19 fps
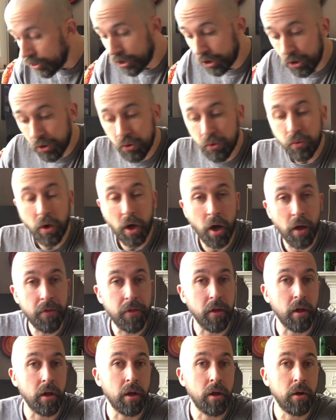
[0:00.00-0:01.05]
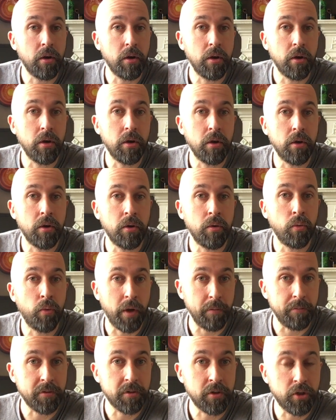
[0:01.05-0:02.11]
2 other
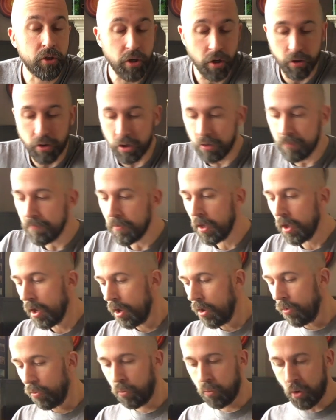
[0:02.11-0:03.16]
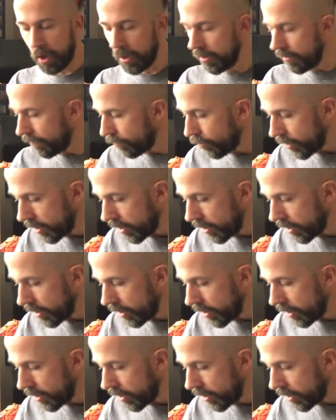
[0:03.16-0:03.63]
whips to show you. One of